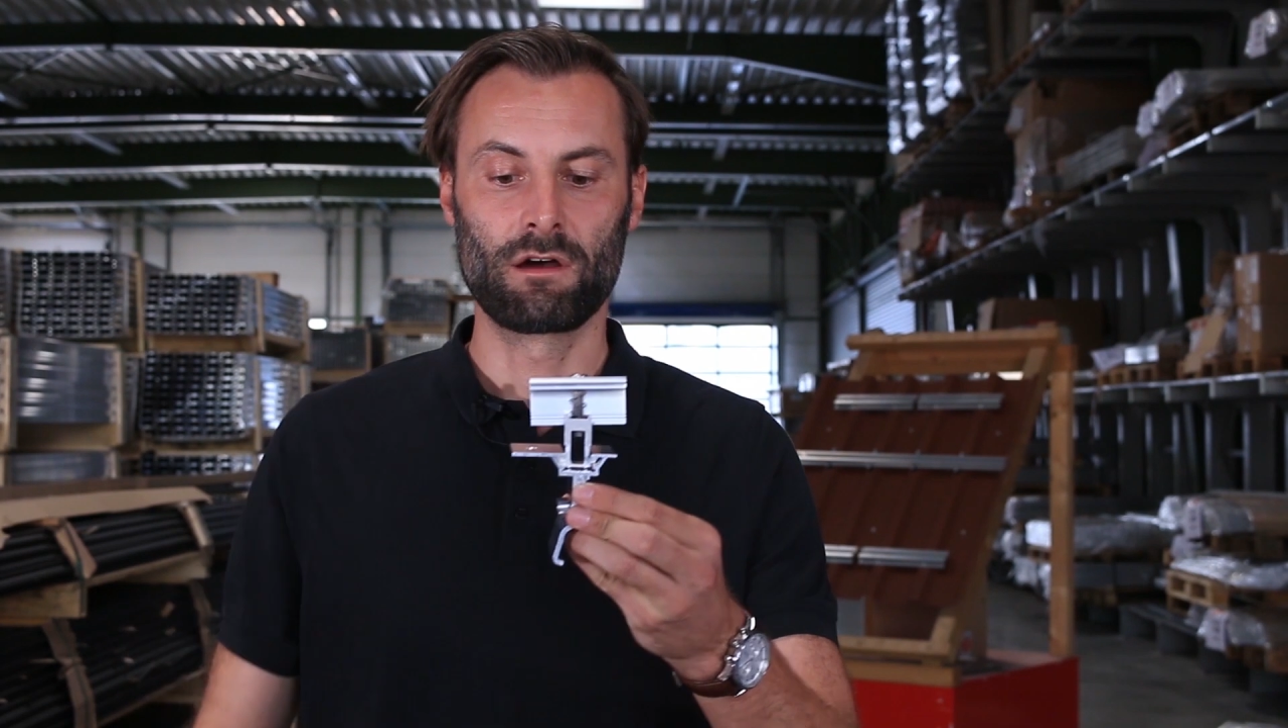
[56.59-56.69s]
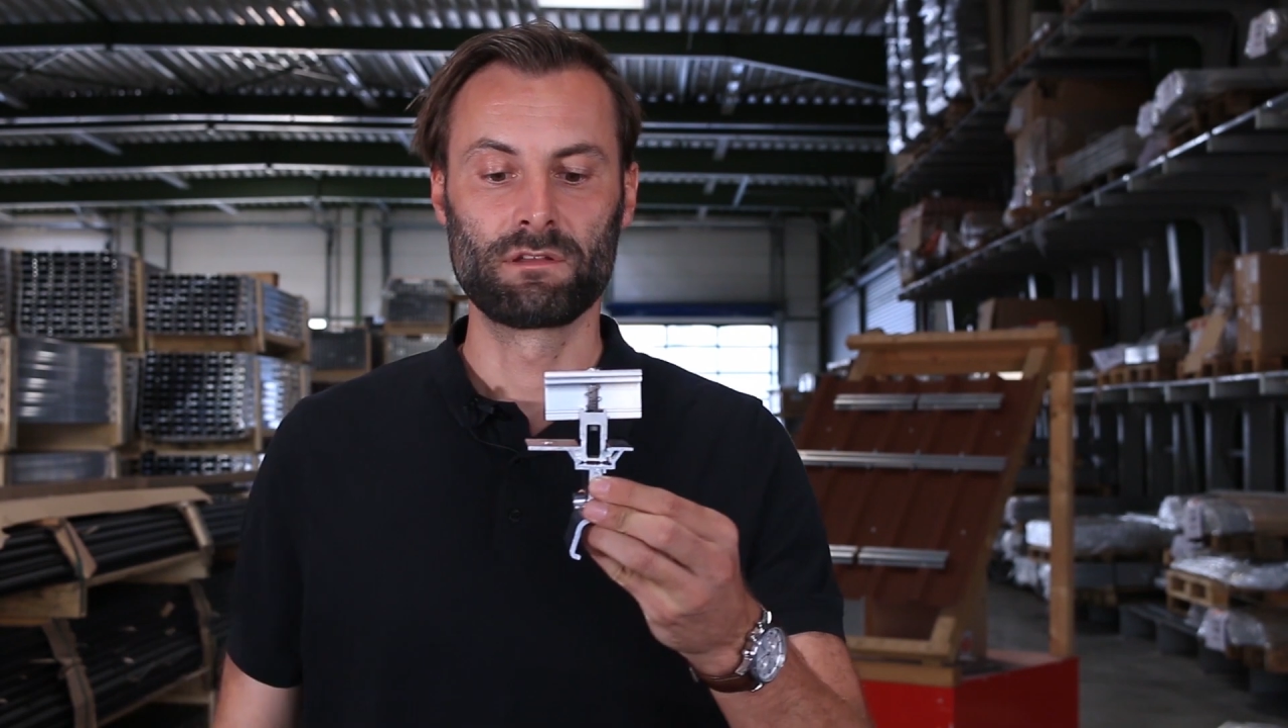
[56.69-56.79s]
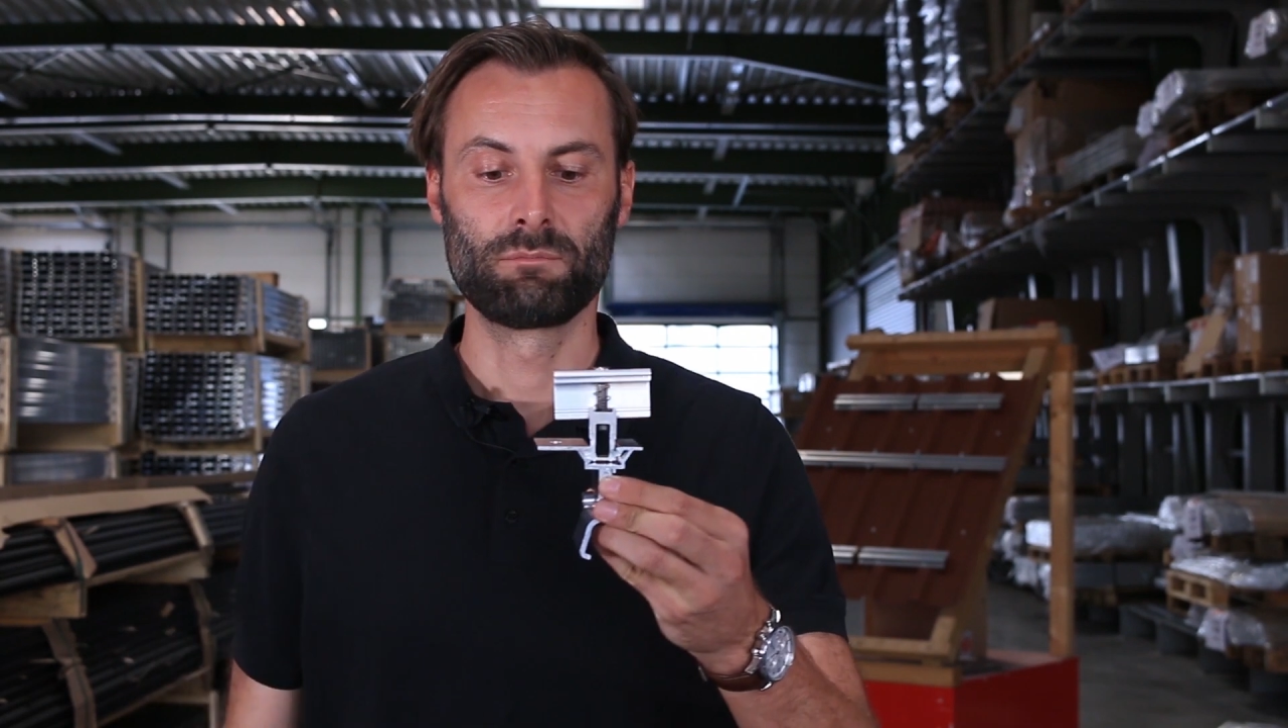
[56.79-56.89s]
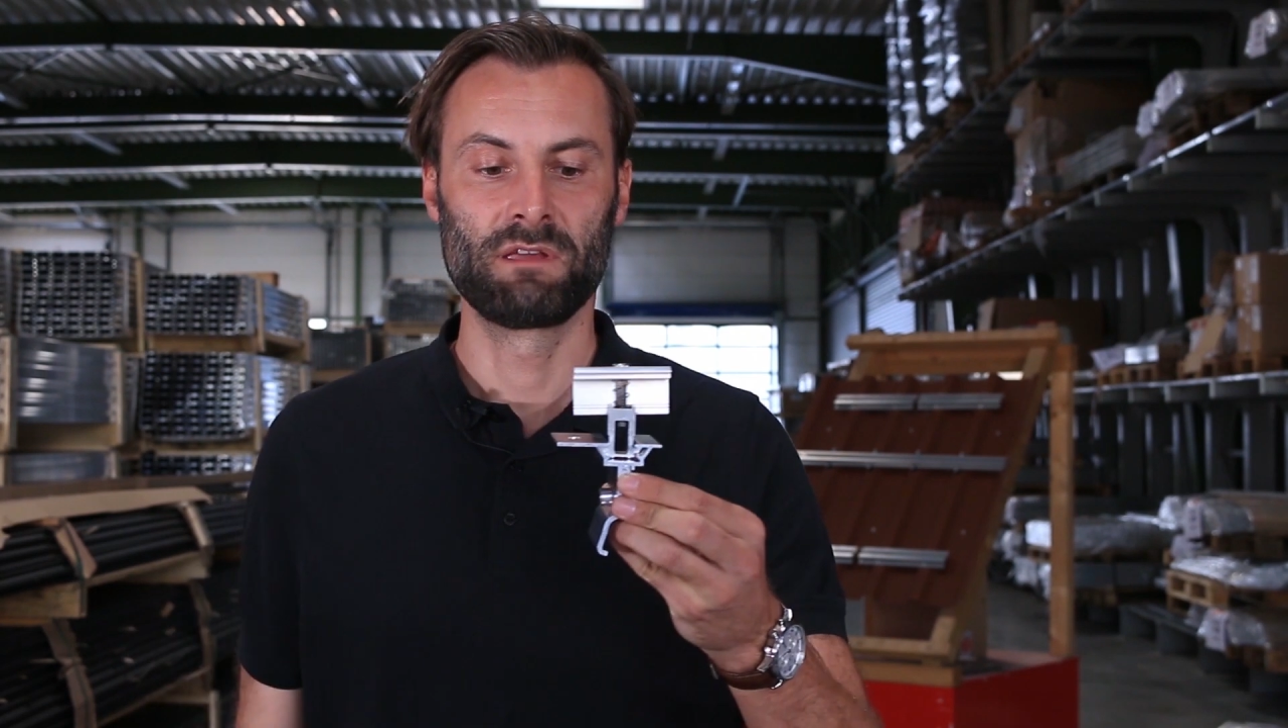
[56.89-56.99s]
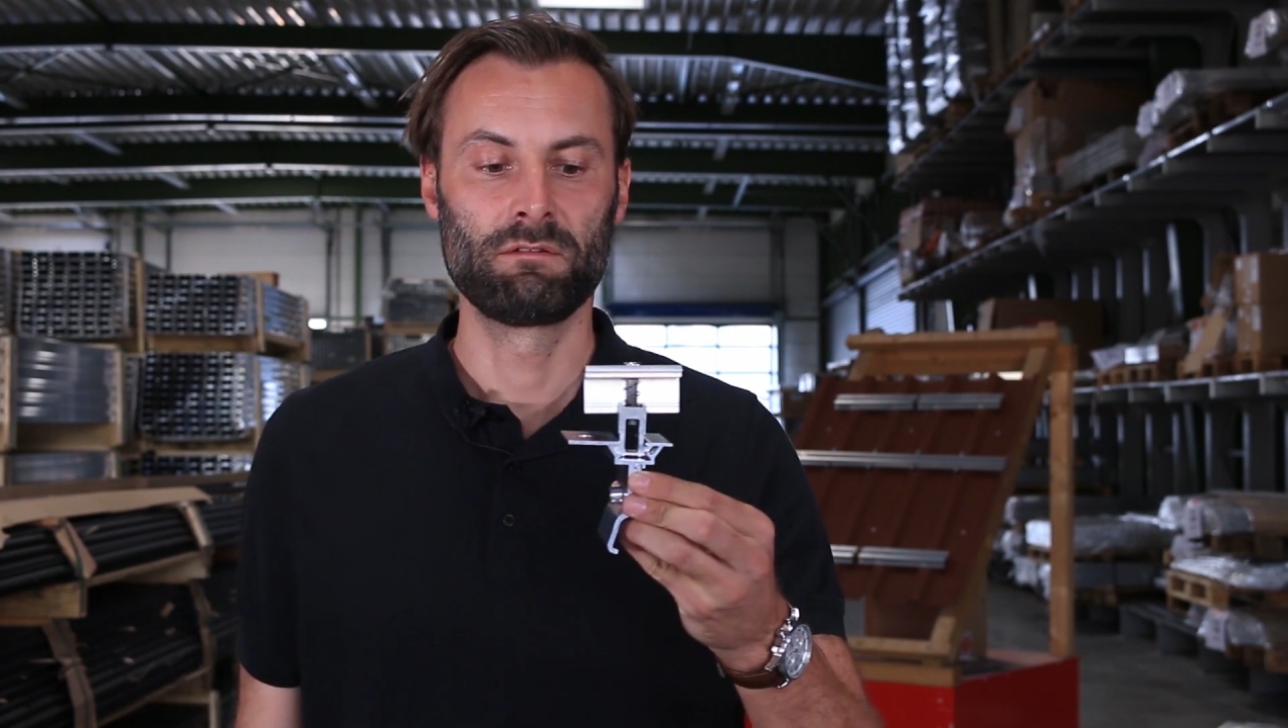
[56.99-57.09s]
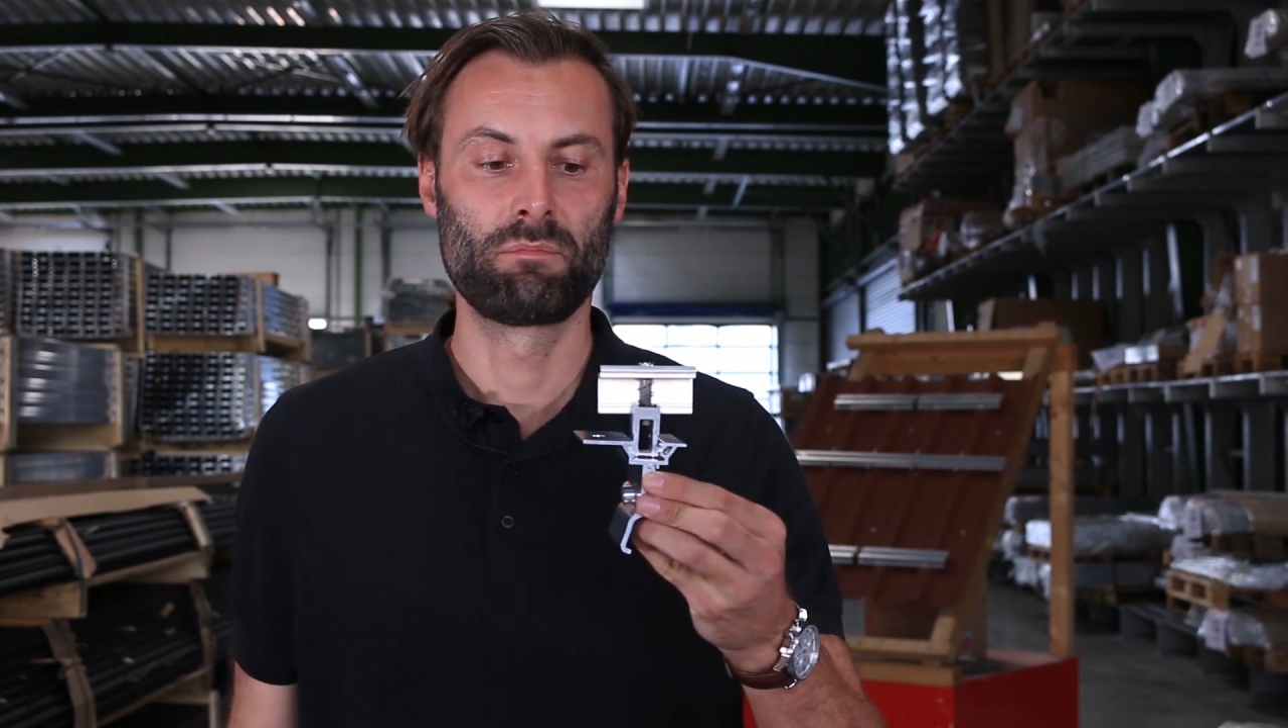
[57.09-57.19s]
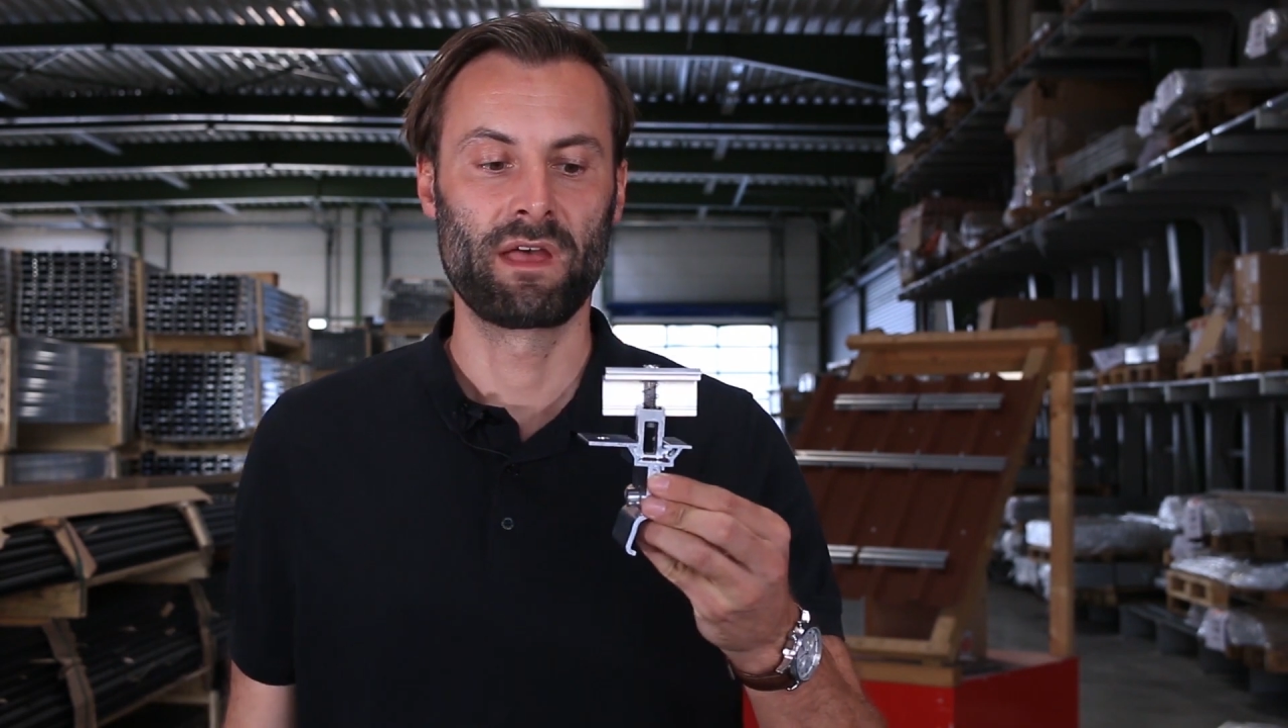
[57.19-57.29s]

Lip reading: of the PV